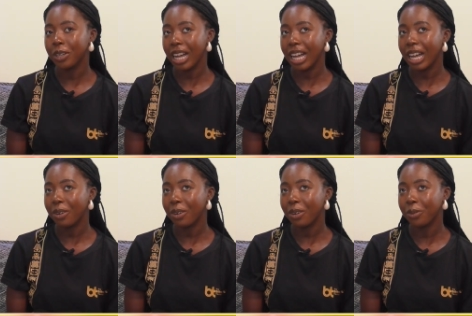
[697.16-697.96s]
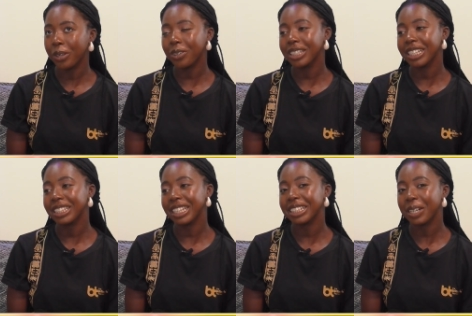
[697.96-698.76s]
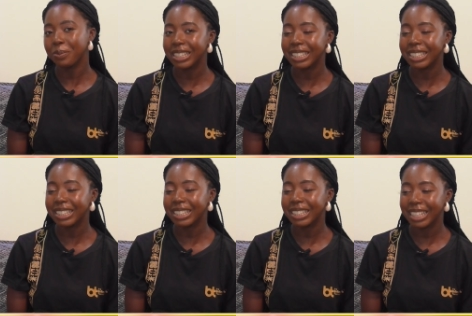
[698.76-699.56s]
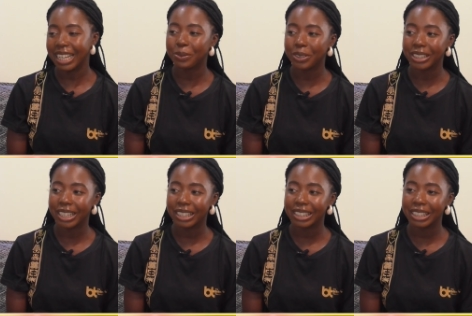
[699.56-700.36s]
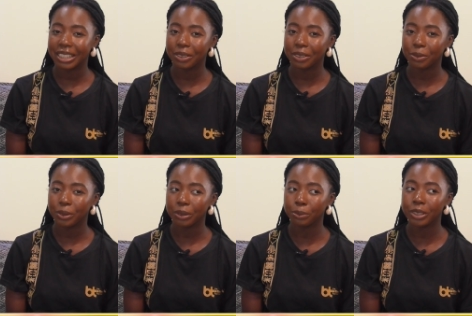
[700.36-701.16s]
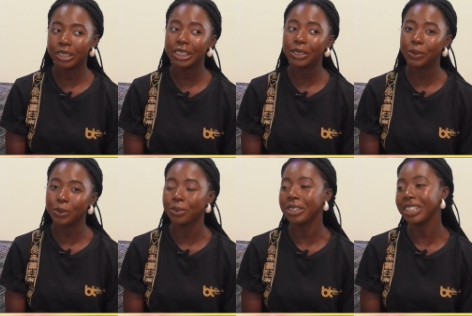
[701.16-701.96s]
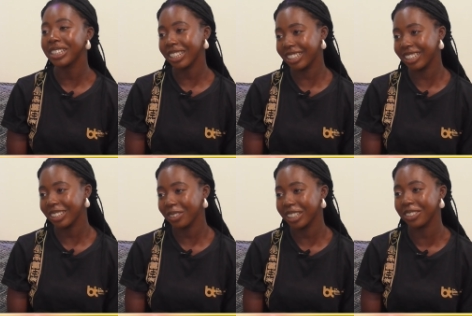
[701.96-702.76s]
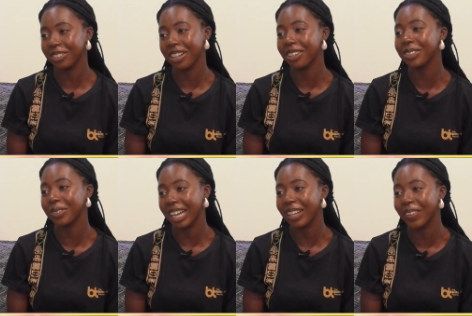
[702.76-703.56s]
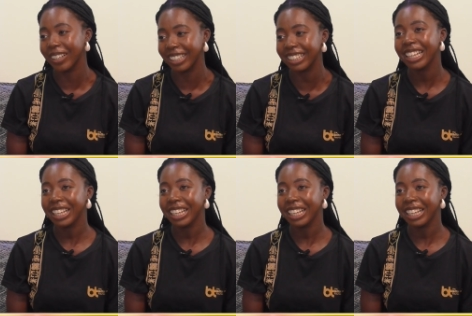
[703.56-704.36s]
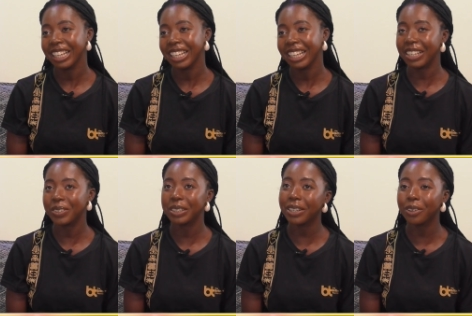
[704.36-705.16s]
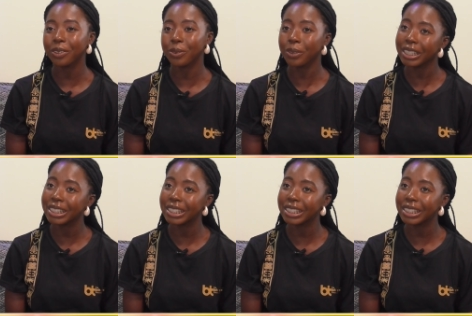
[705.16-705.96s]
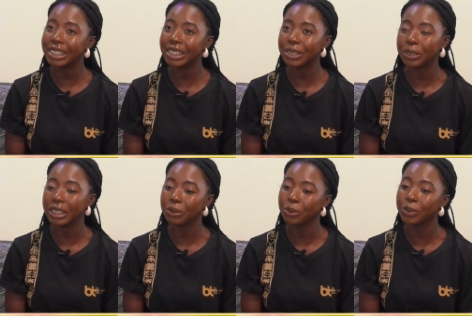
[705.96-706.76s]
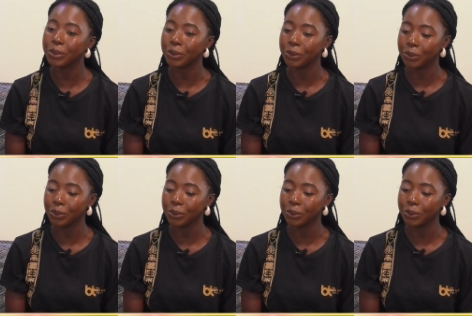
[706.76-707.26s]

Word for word: So we don't just get up and okay. start projects. Um, we mostly do research, mm -hmm. which is groundwork, I okay. call it. Yeah, so depending on what we want to